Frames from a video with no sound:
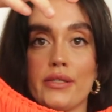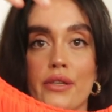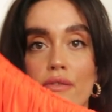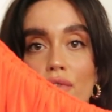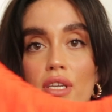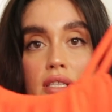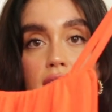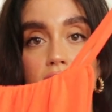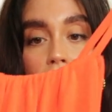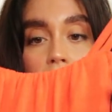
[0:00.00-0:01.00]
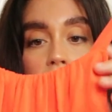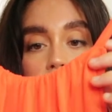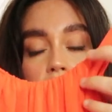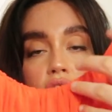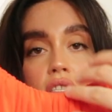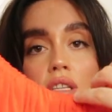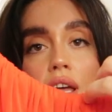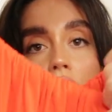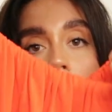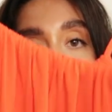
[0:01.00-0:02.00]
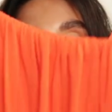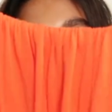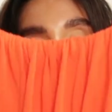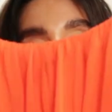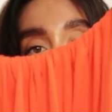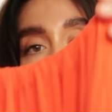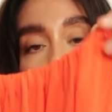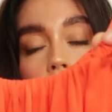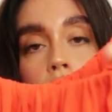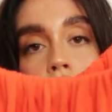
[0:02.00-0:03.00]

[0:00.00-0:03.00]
I don't know if you can see, it's just like a